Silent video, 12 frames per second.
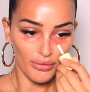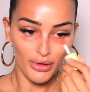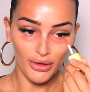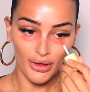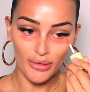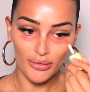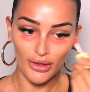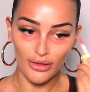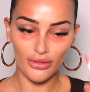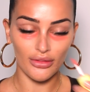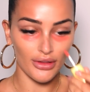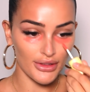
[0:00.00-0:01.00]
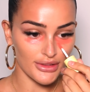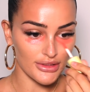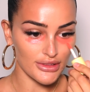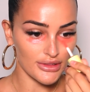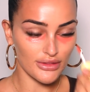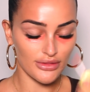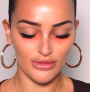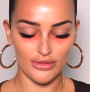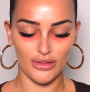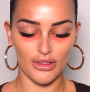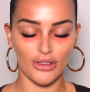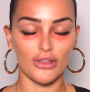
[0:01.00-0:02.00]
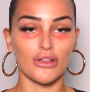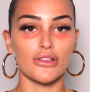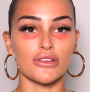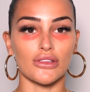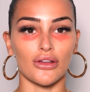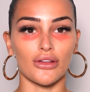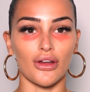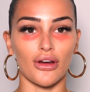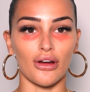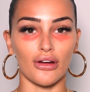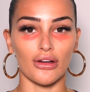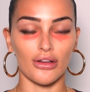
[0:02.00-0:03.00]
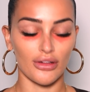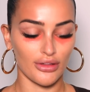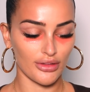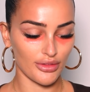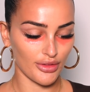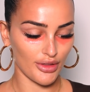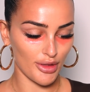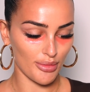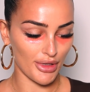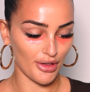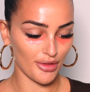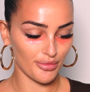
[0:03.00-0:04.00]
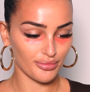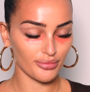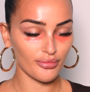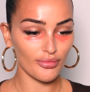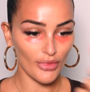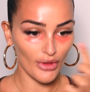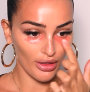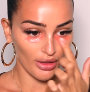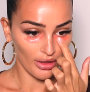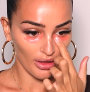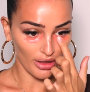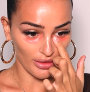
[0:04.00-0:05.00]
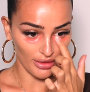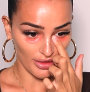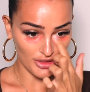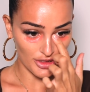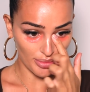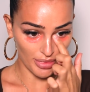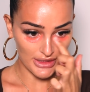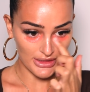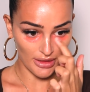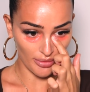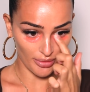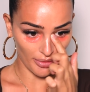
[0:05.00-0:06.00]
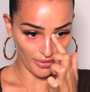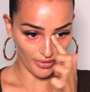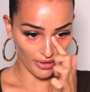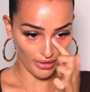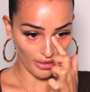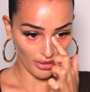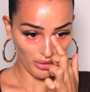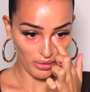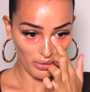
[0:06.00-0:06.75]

Yeah, my under eyes are just so dark at the minute. And then I just press it in with my finger.